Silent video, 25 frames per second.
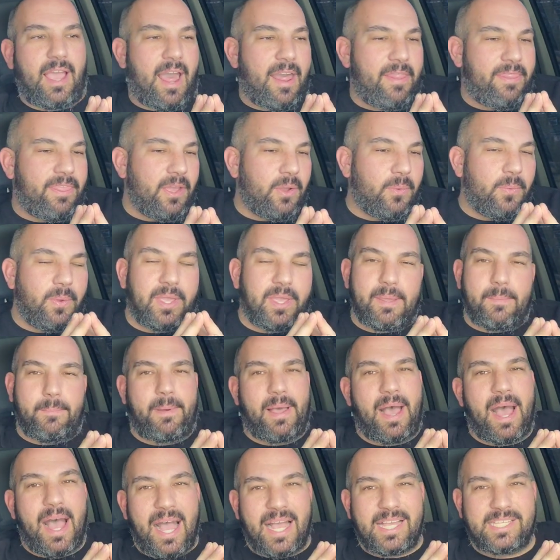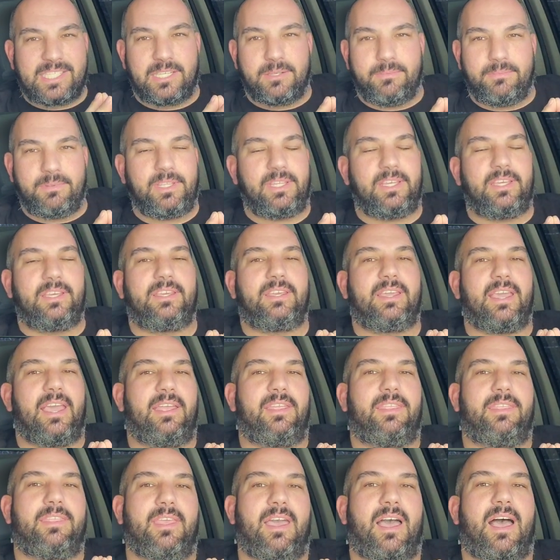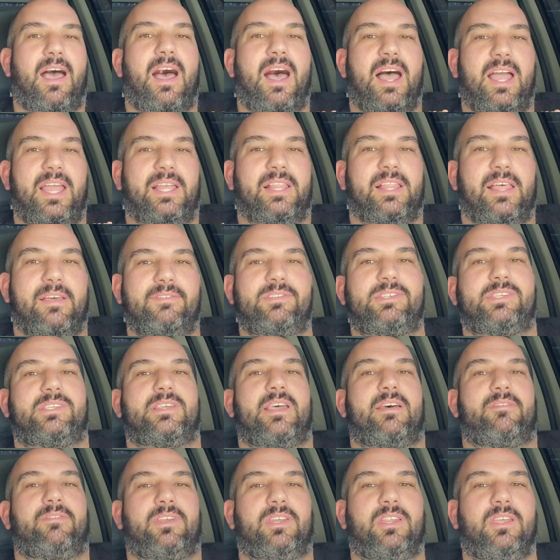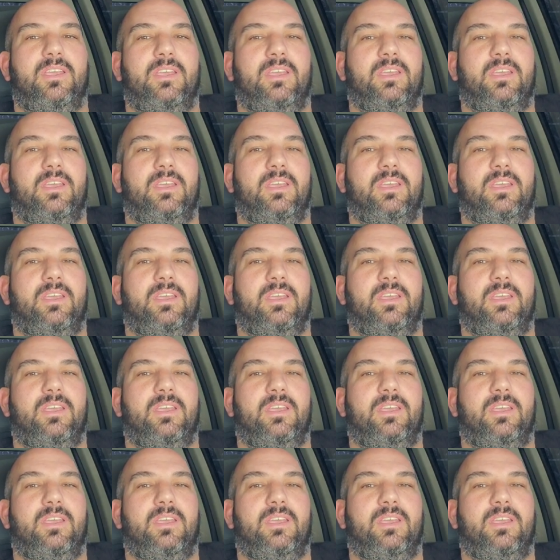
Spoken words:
I think we can possibly get a high 11.7.